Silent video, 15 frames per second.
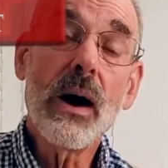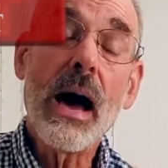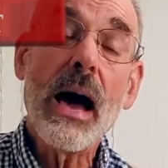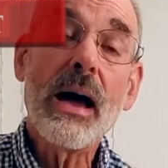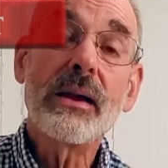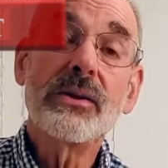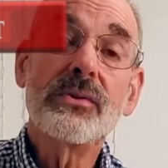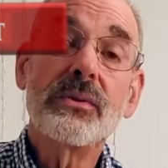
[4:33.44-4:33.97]

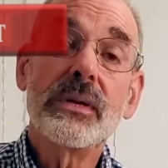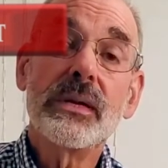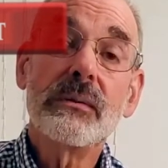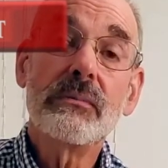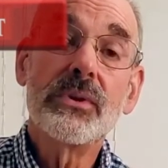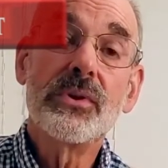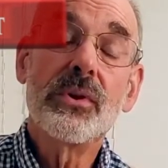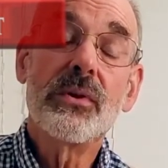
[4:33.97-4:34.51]
I
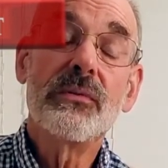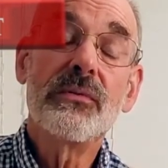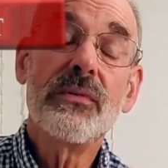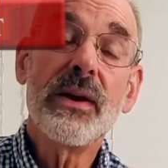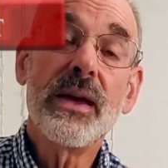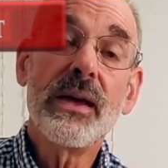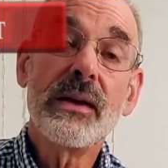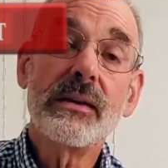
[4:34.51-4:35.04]
dreamed your
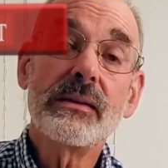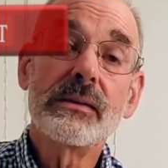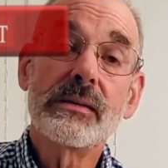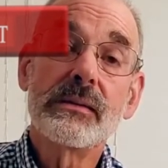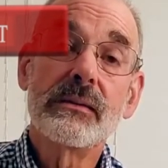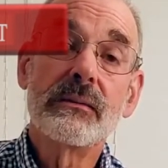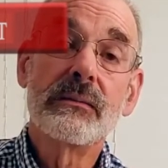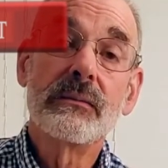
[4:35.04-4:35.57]
face,
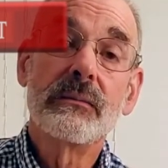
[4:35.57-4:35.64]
